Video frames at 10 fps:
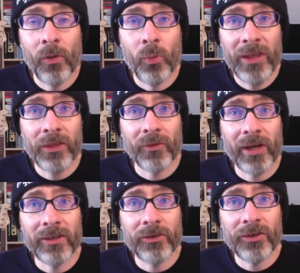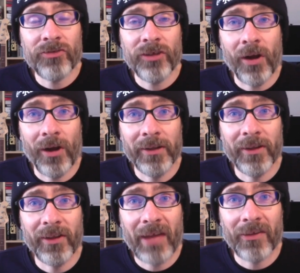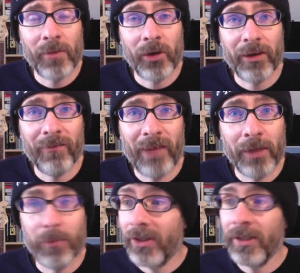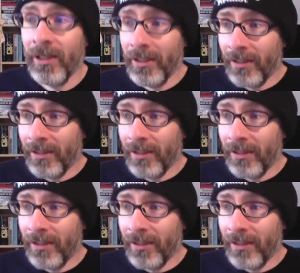with Ryan Christian on The Last American Vagabond,